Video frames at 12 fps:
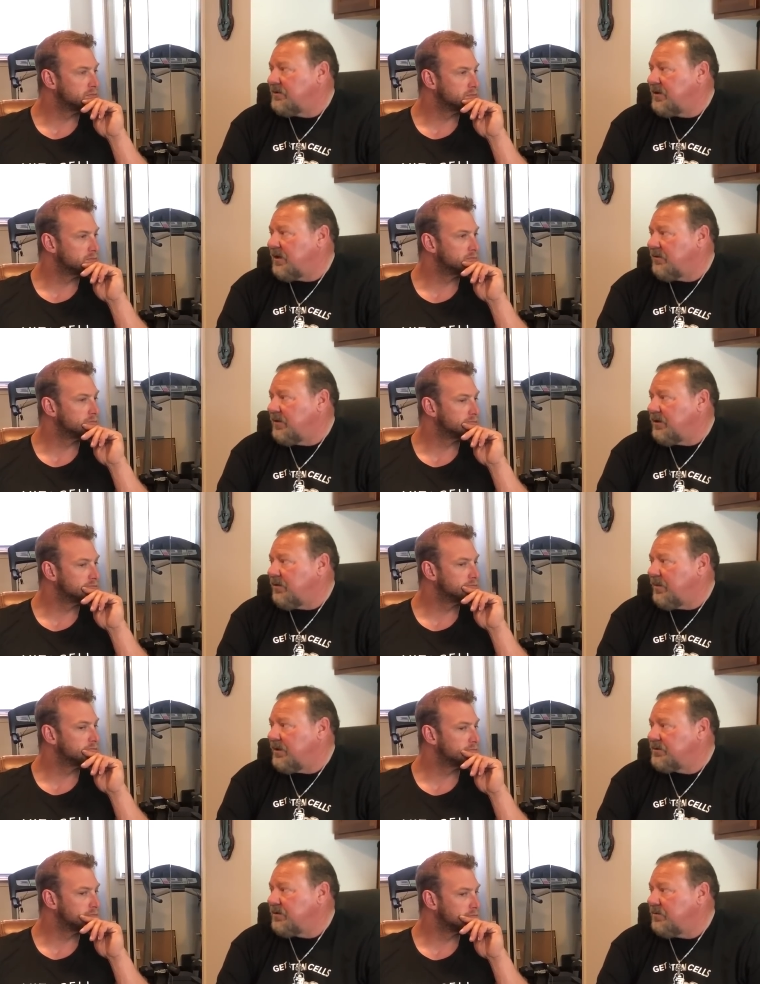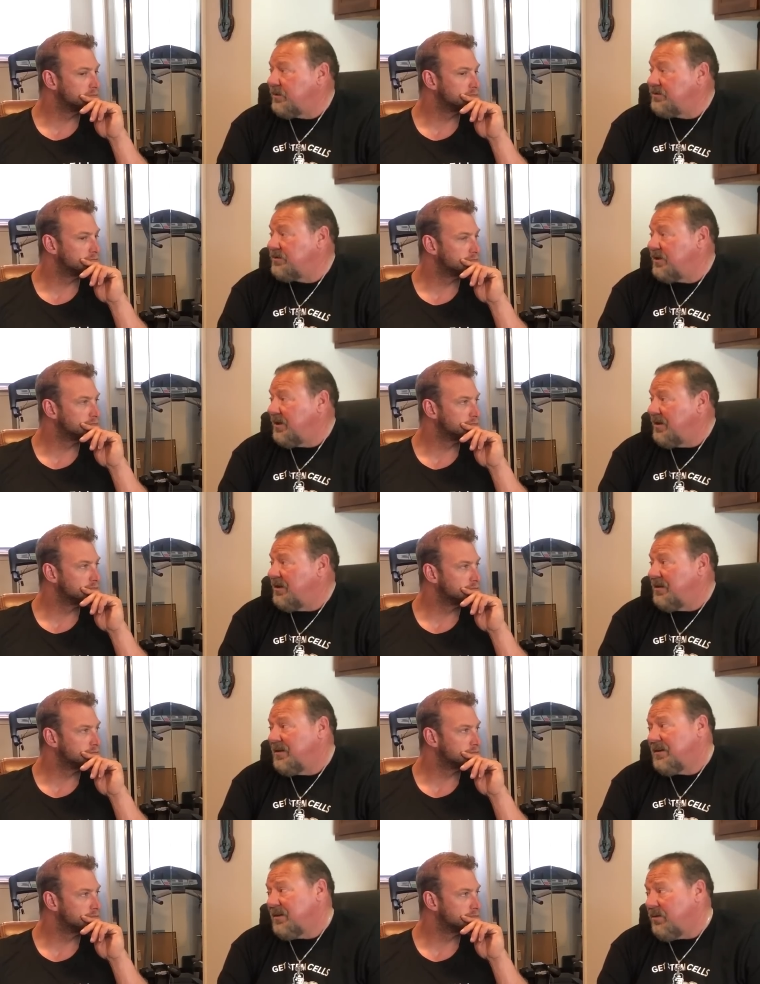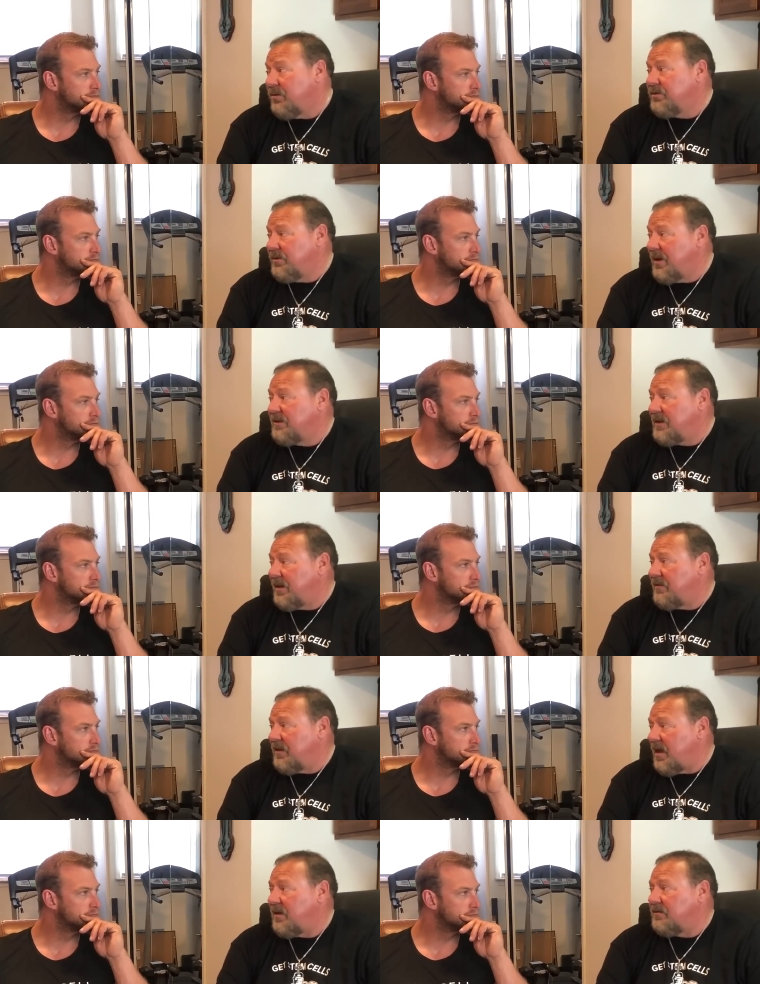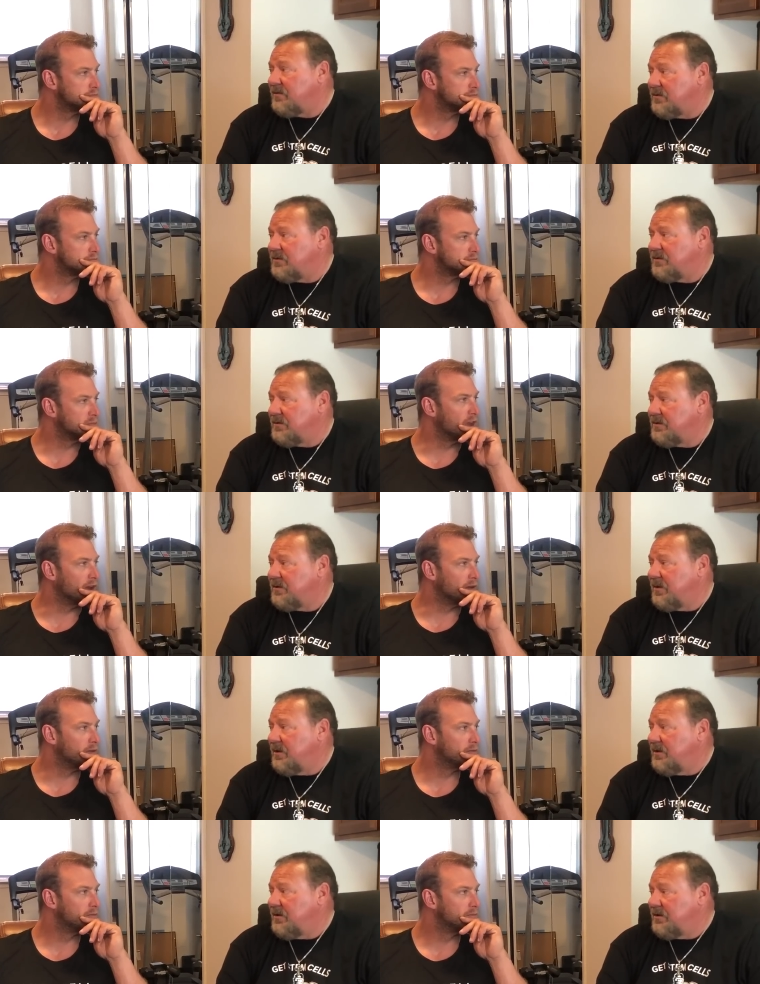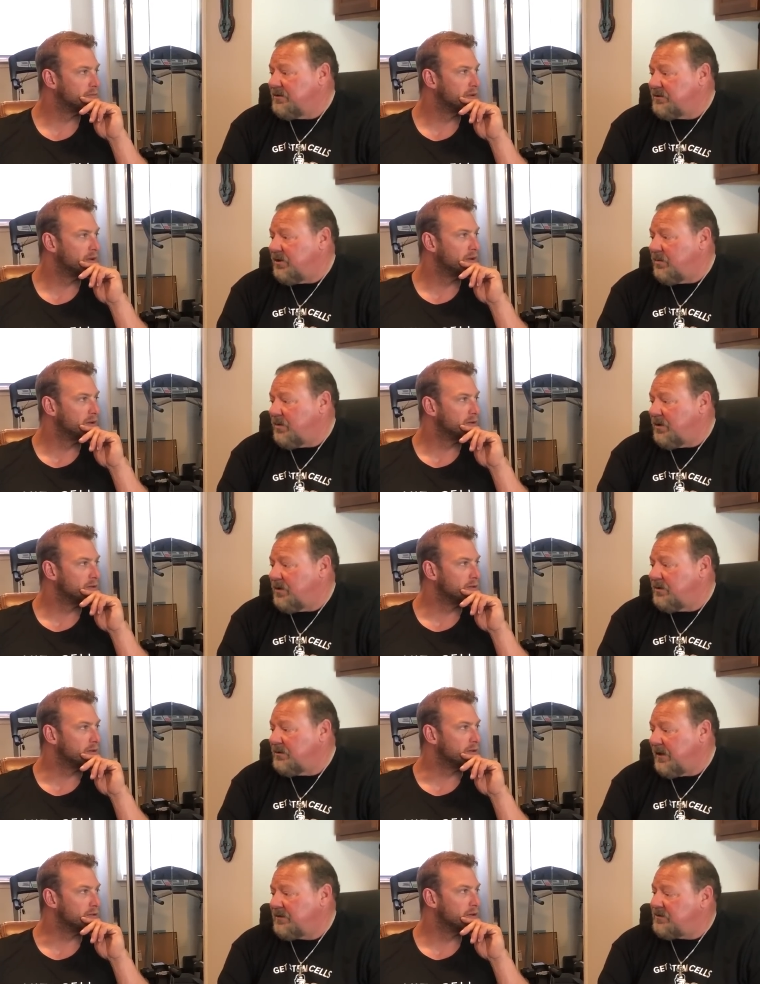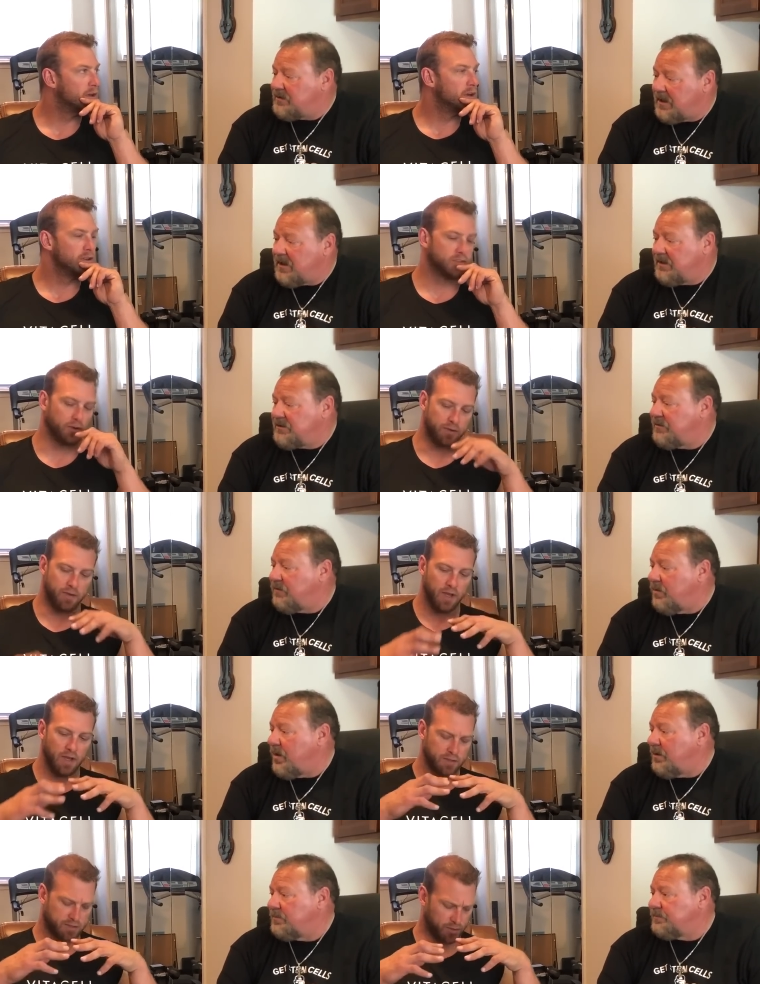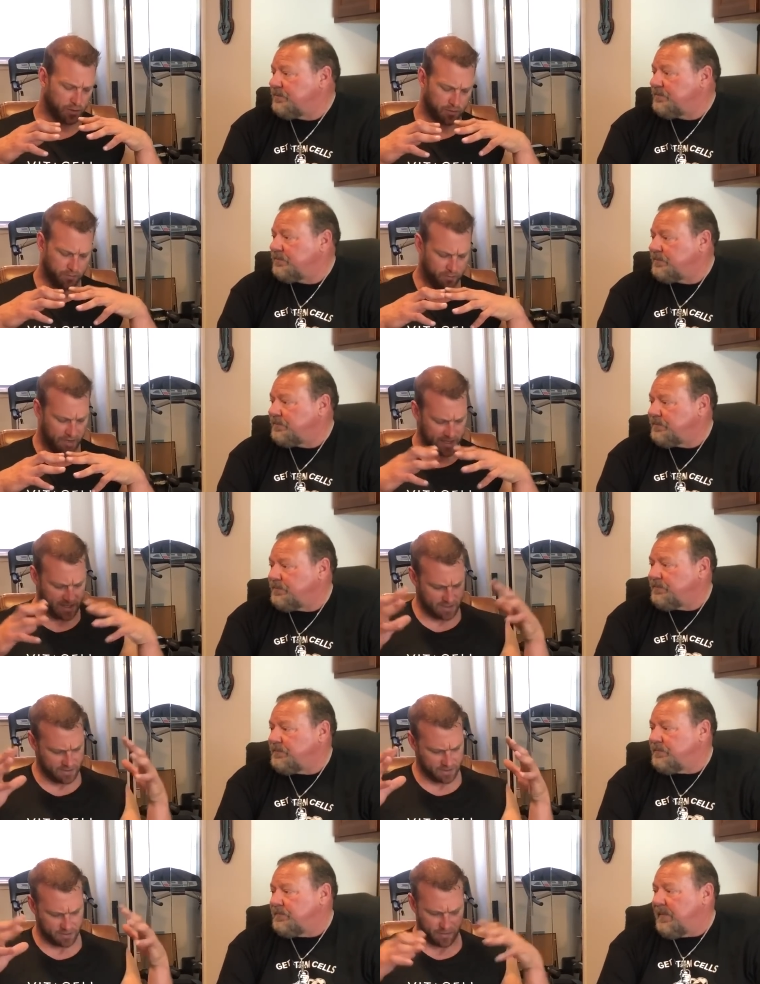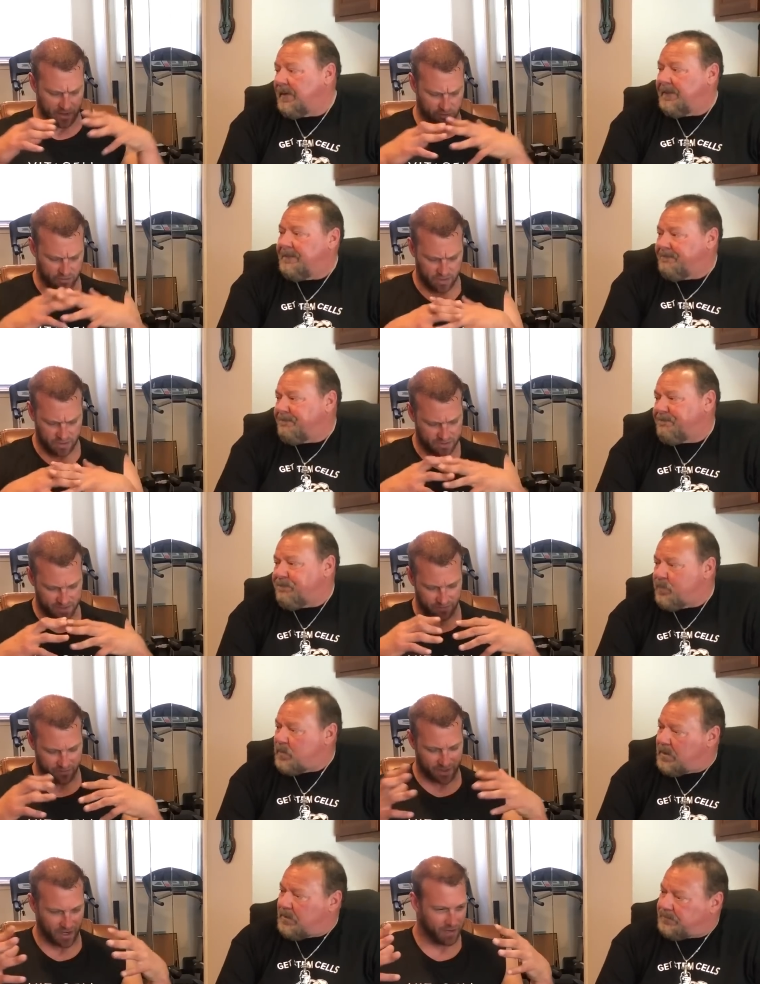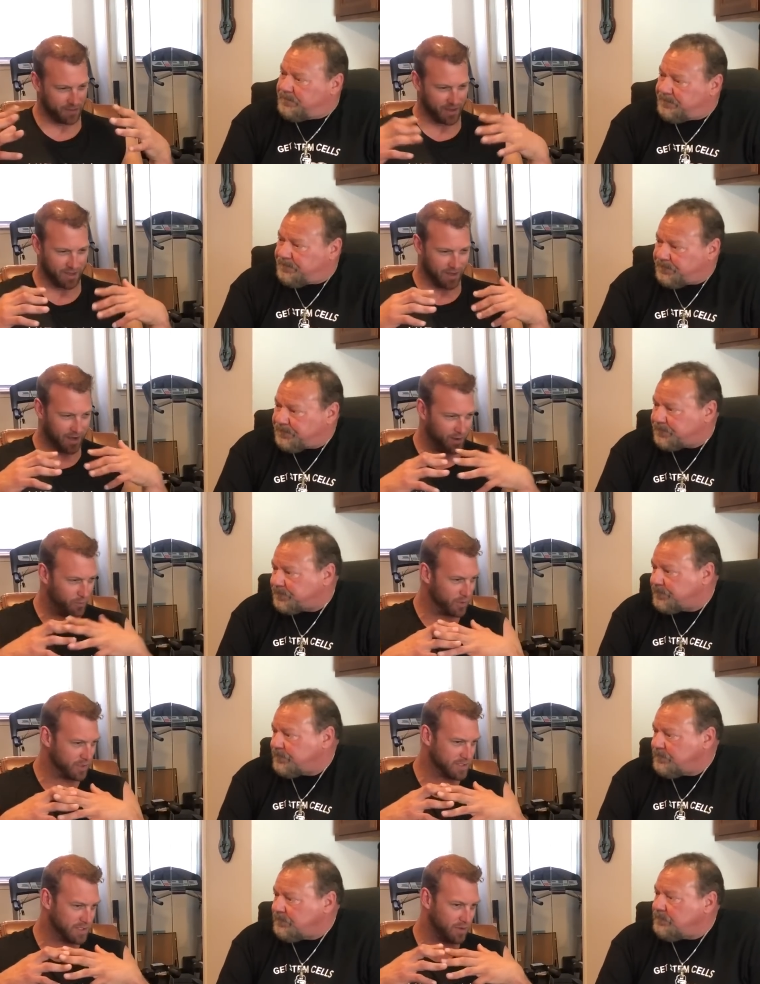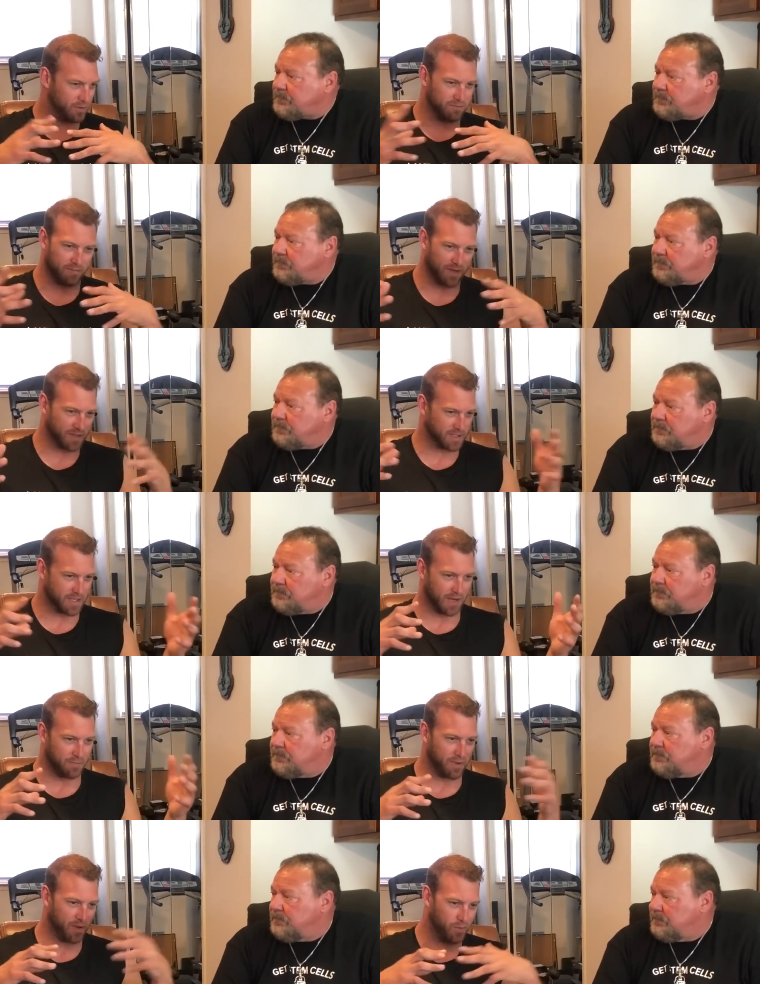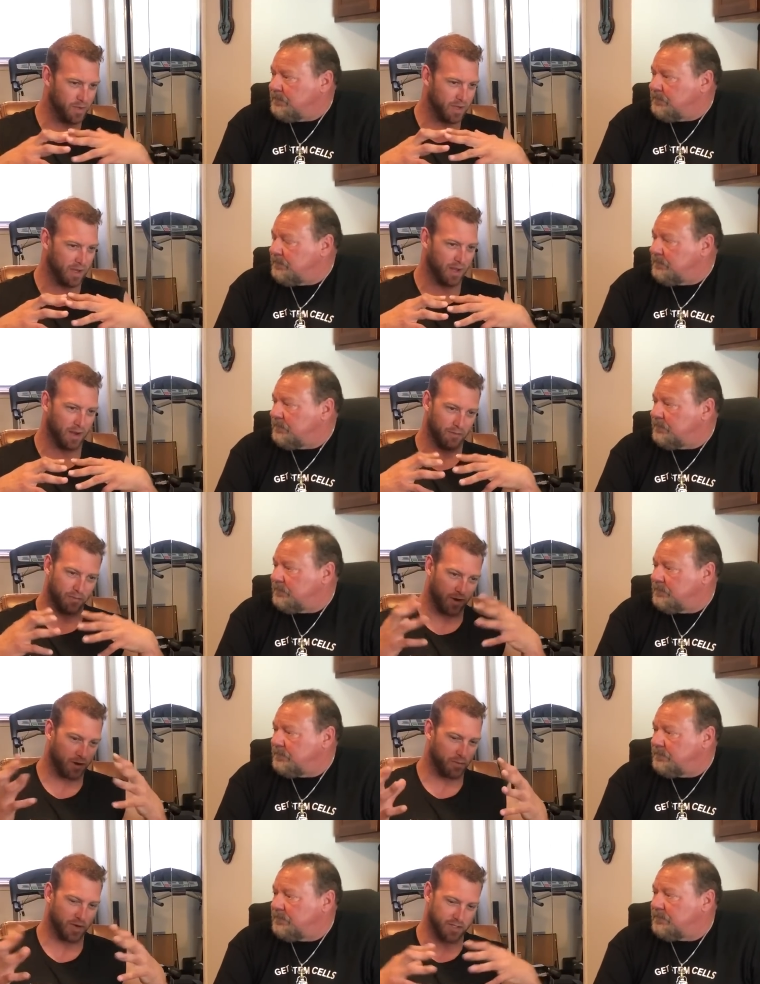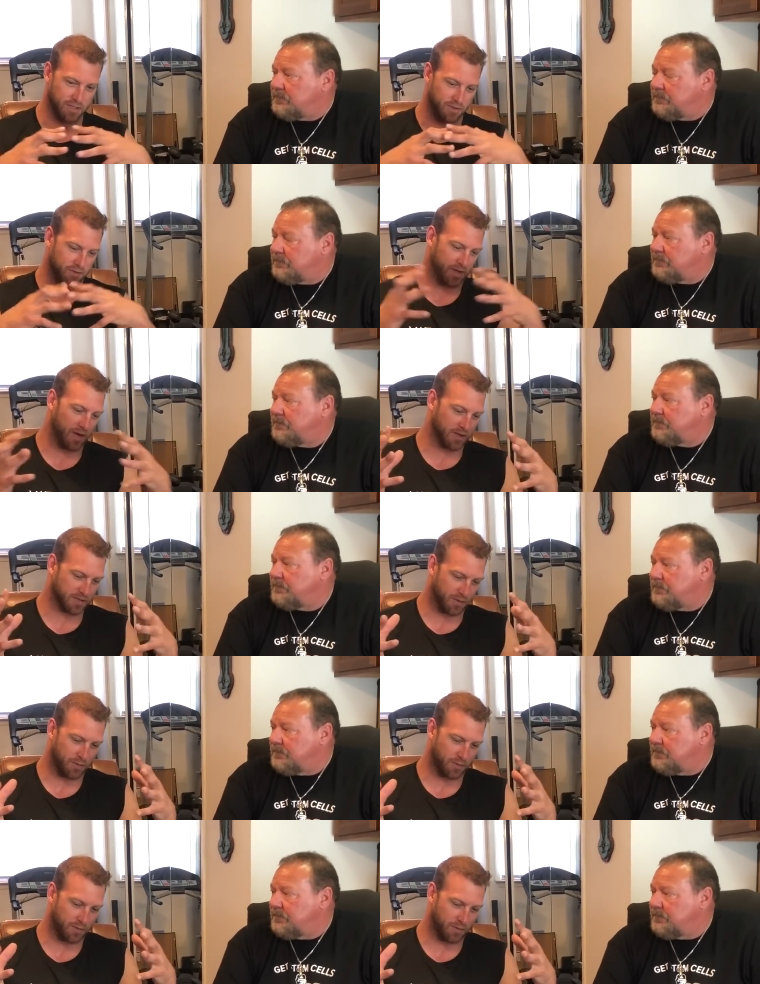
Speaker 1: that are in your muscle, which all you guys have a lot of. Yeah. So uh, yeah. yeah. just take it so, easy for a while.
Speaker 2: So by healing the micro tears, every time like a guy works out, I just had a big weekend. I've got a bunch of little tears in my